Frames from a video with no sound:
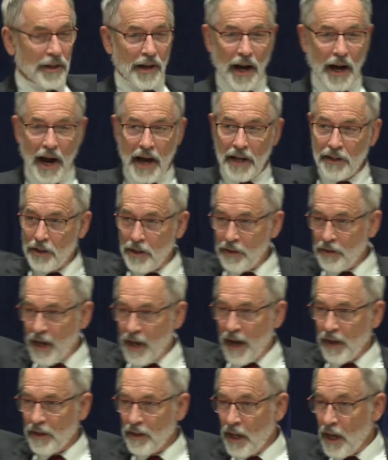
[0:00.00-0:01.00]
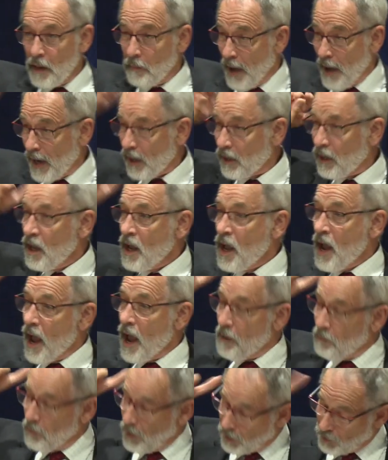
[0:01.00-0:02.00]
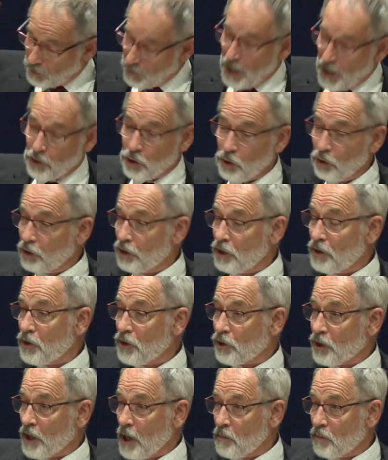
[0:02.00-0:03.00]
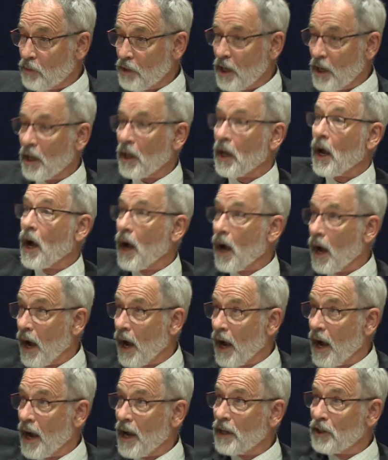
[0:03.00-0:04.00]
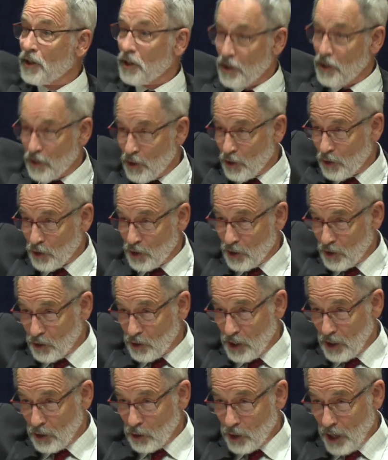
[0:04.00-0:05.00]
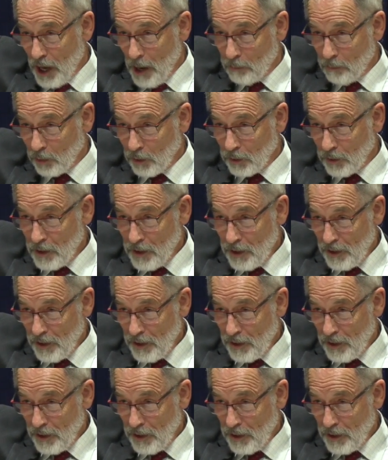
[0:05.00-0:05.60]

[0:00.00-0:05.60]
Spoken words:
I did that. And Michelangelo did the same thing. I did the Sistine Chapel.